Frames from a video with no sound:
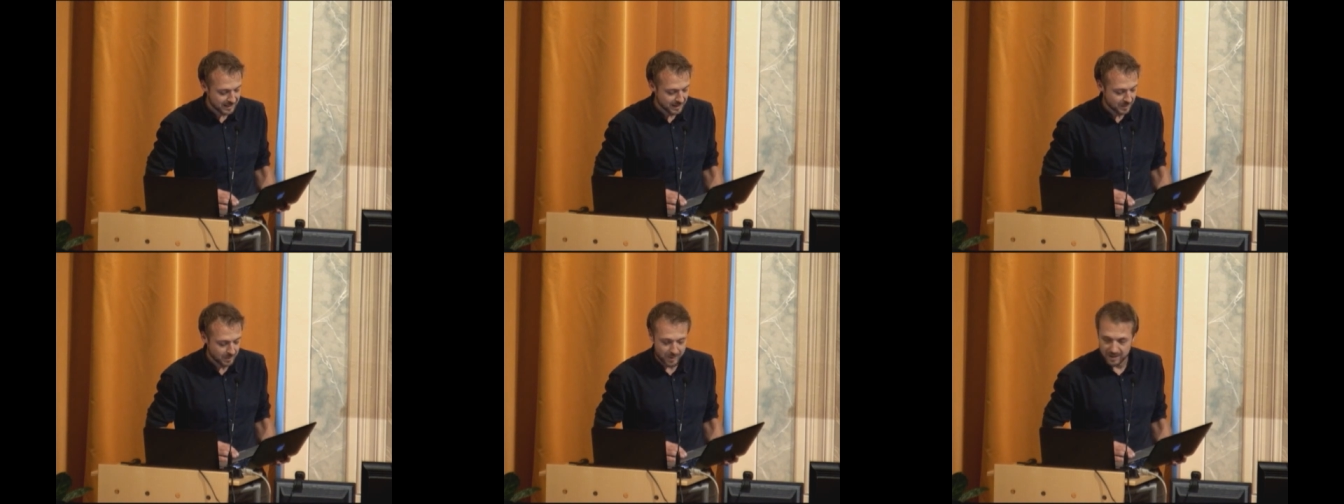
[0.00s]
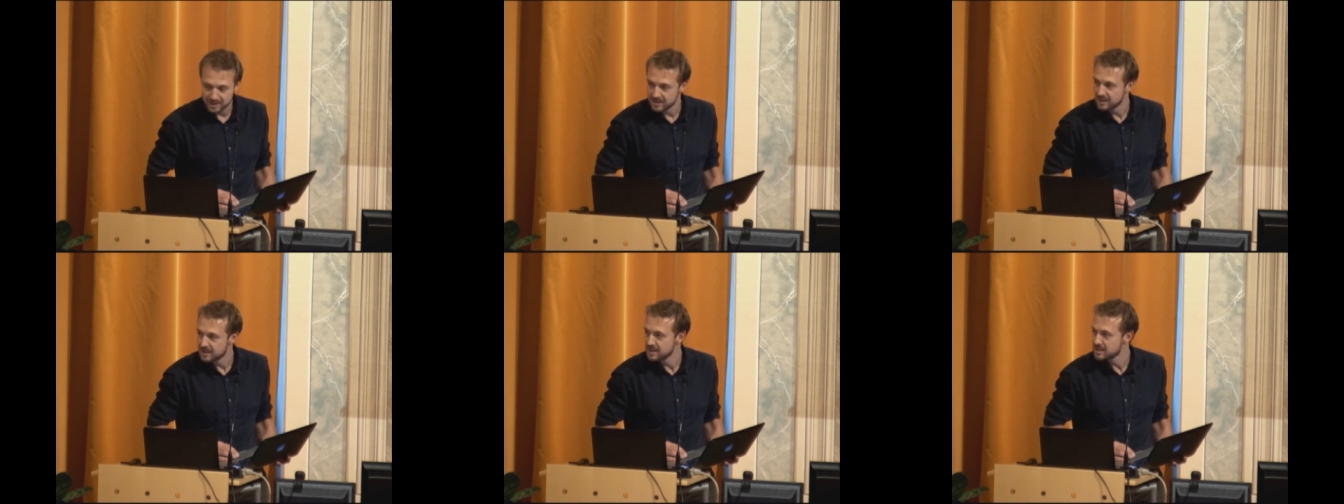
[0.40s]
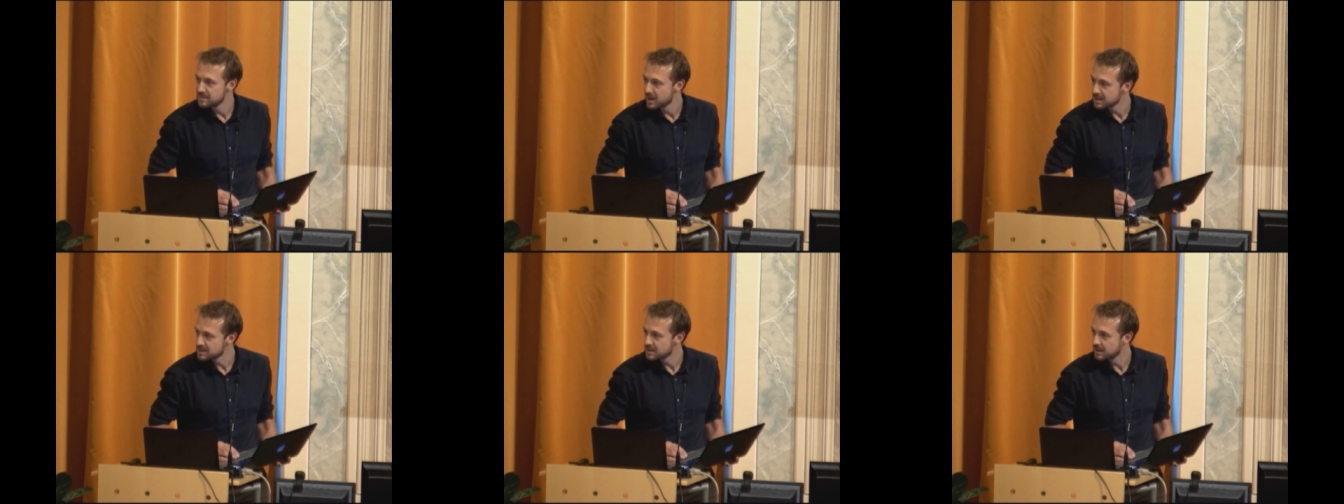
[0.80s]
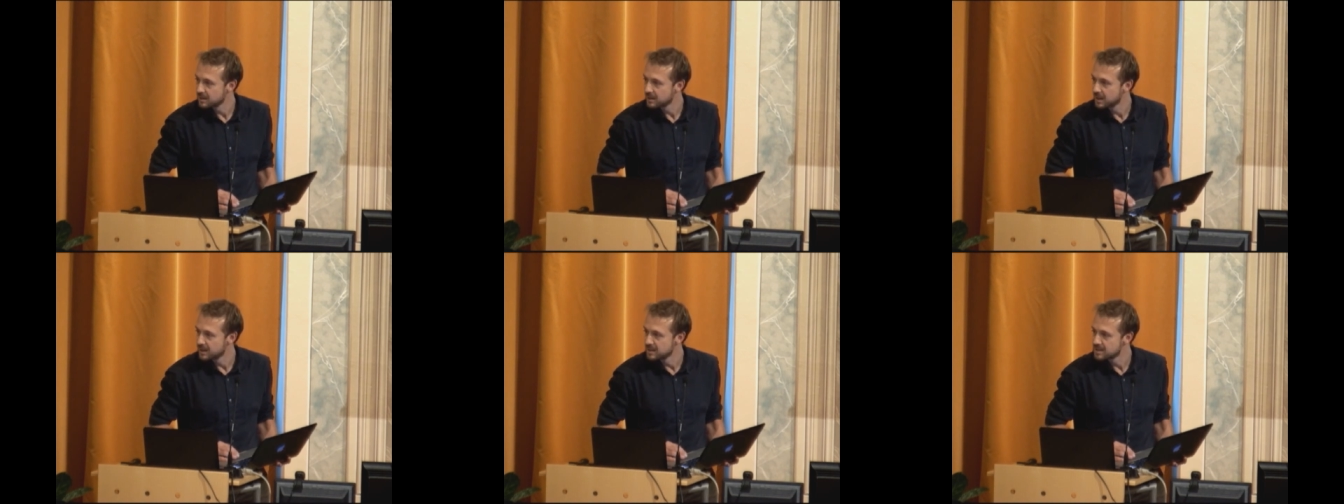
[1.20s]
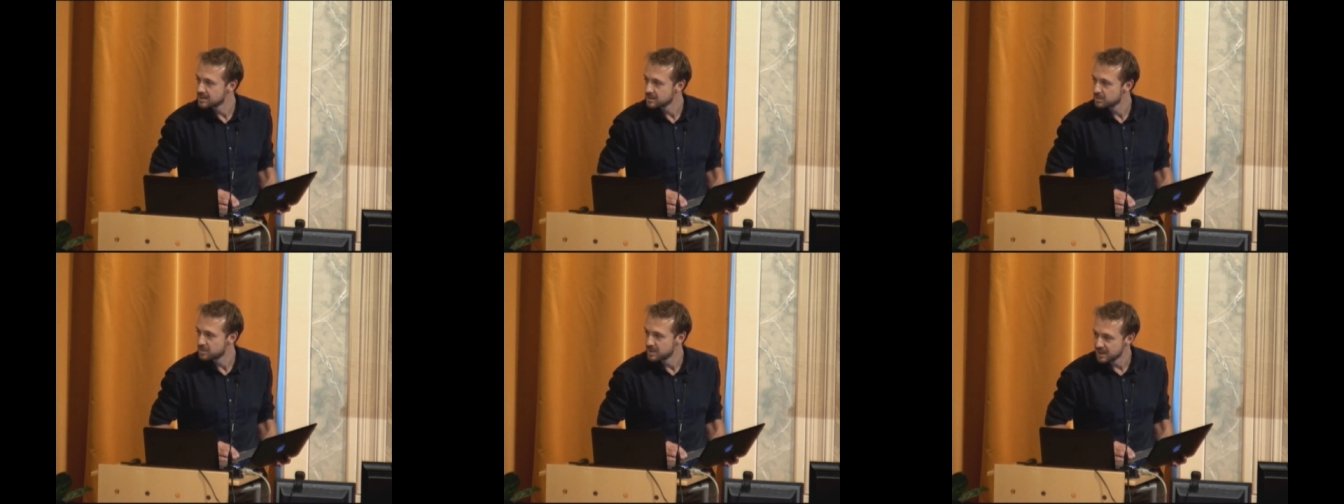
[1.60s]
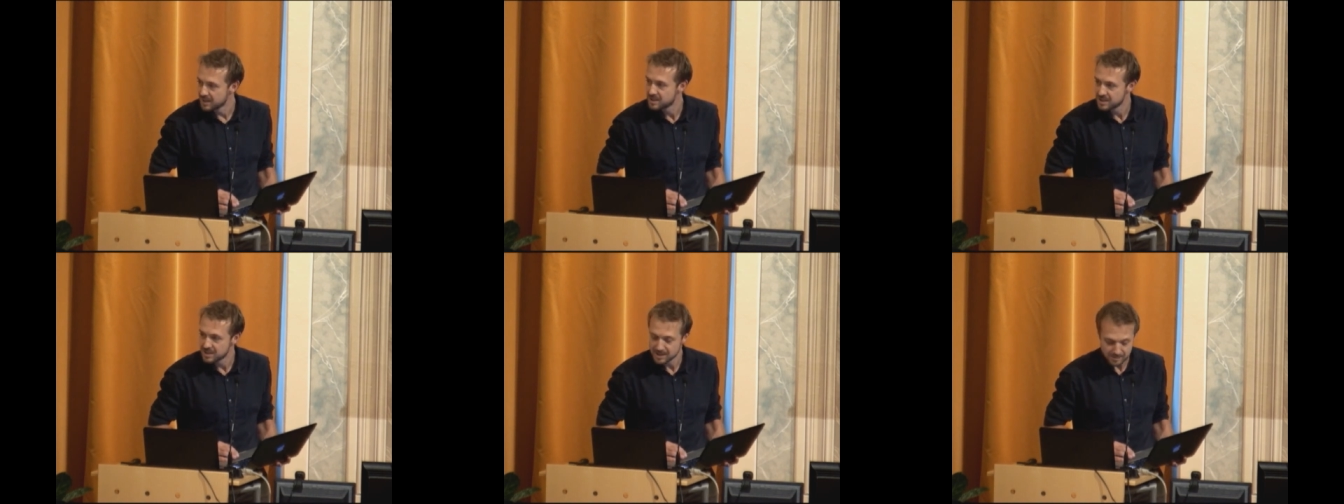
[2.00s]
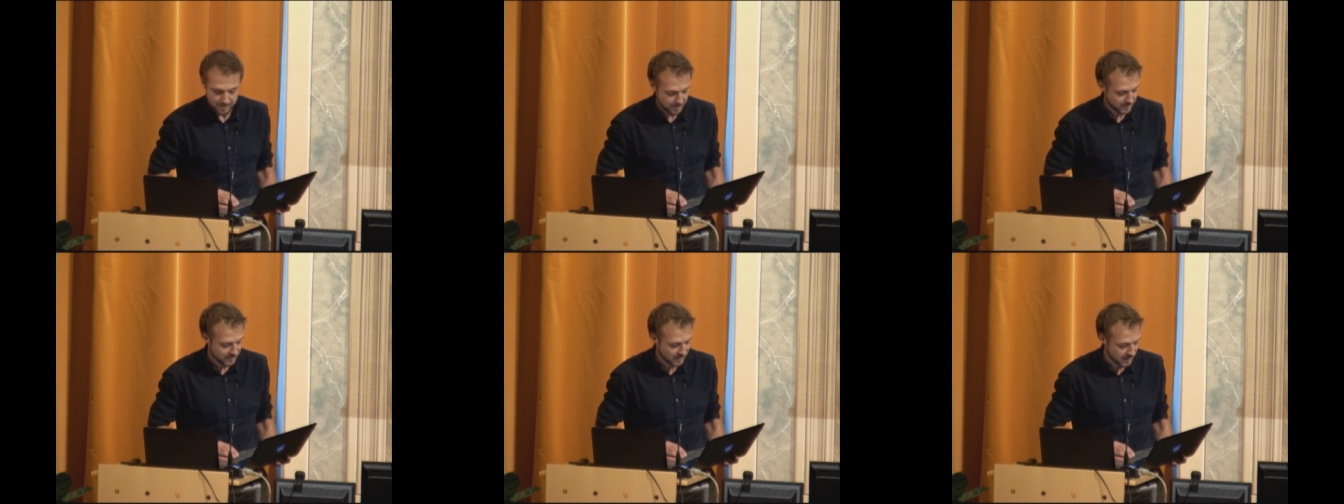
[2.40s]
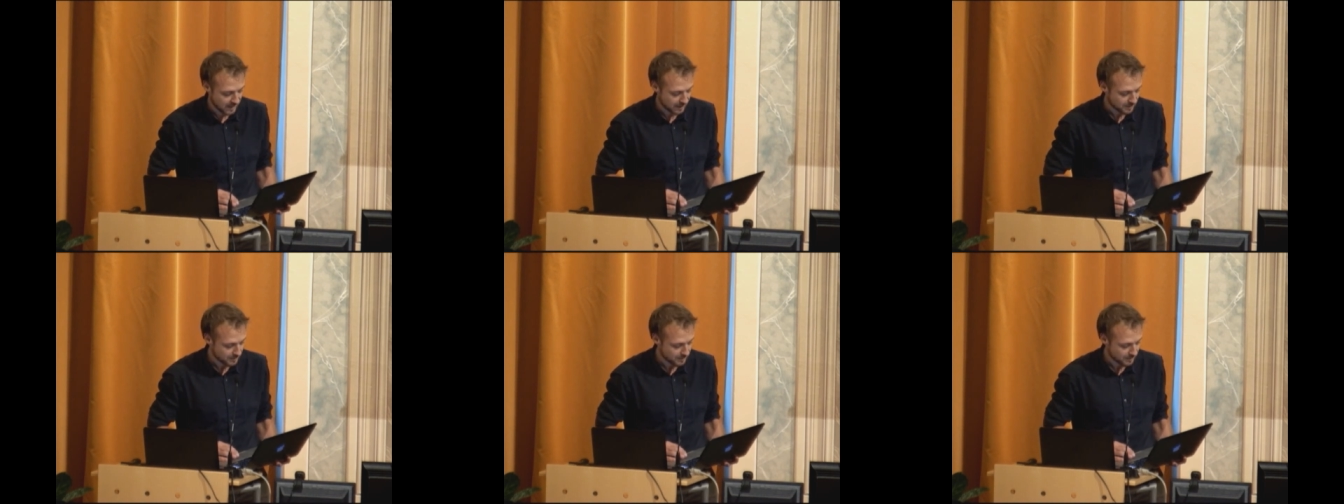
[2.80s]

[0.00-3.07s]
where he did his master and his PhD there.